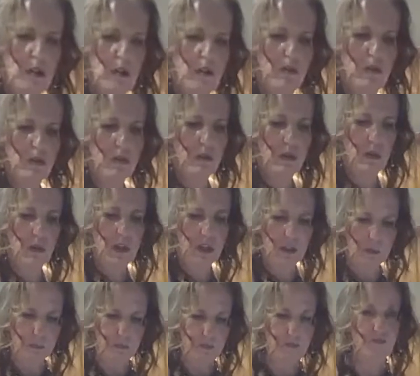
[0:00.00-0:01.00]
here real
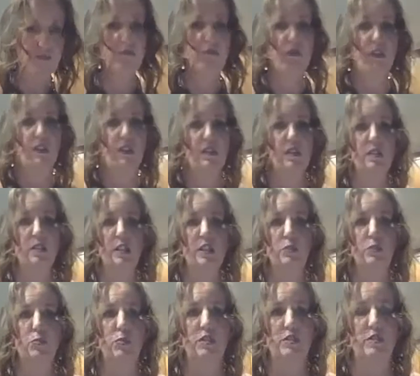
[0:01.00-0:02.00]
quick, because
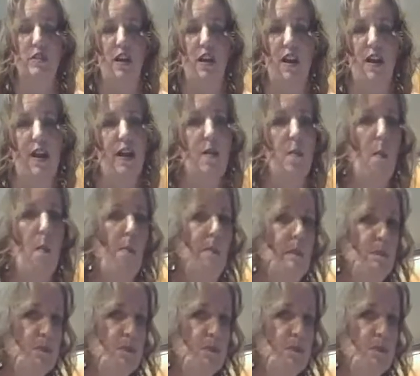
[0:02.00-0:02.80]
this was a